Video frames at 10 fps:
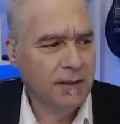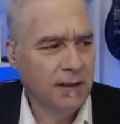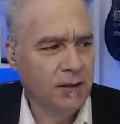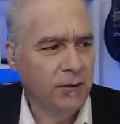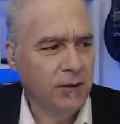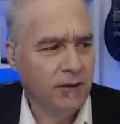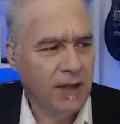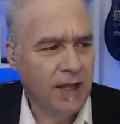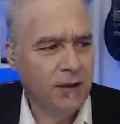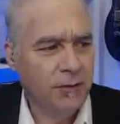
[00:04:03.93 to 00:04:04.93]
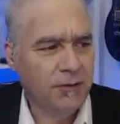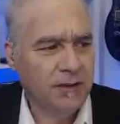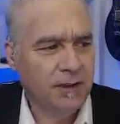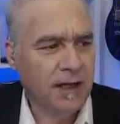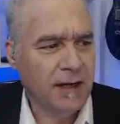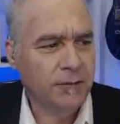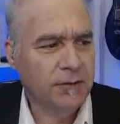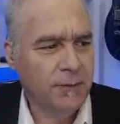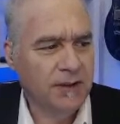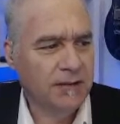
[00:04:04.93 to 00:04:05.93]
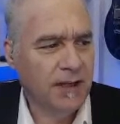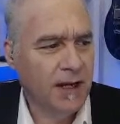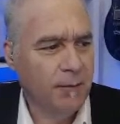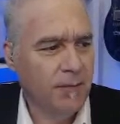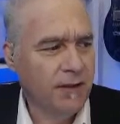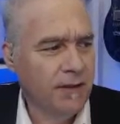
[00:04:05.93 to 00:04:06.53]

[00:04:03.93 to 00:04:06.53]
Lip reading: including thank yous and announcements time,